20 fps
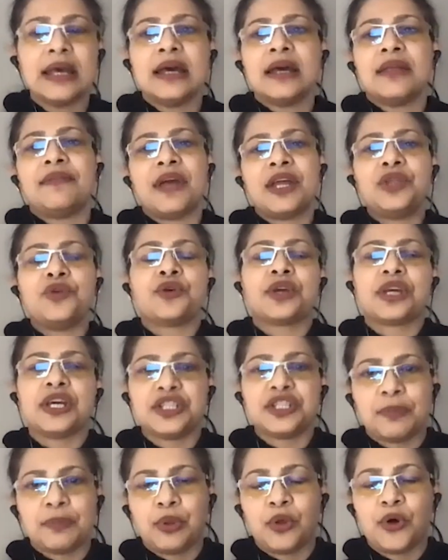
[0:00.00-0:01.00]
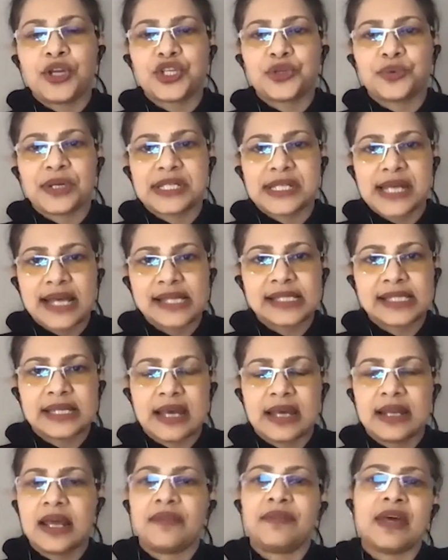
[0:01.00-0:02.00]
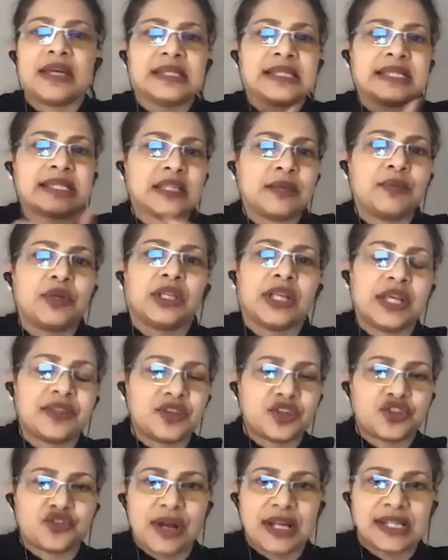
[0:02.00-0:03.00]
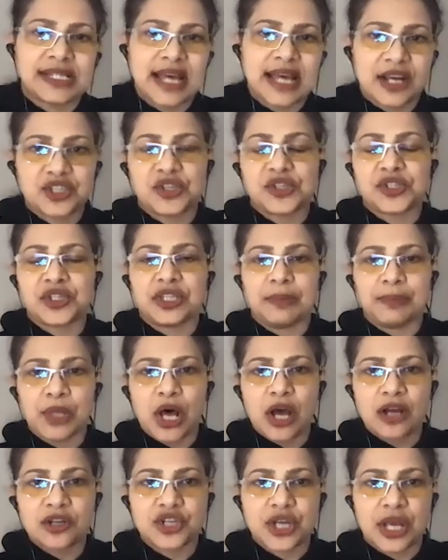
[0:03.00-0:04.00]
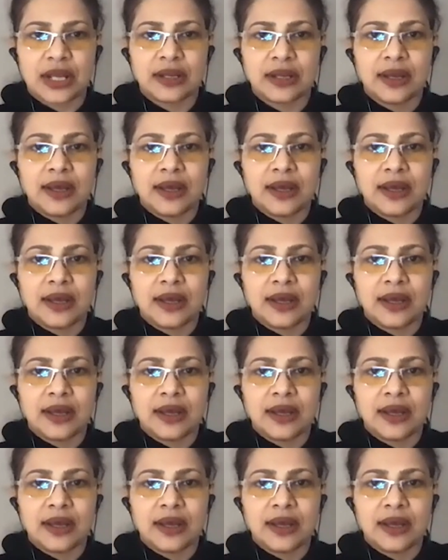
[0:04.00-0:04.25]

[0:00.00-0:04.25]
then you can deploy to a test net and then simulate the transactions in the blockchain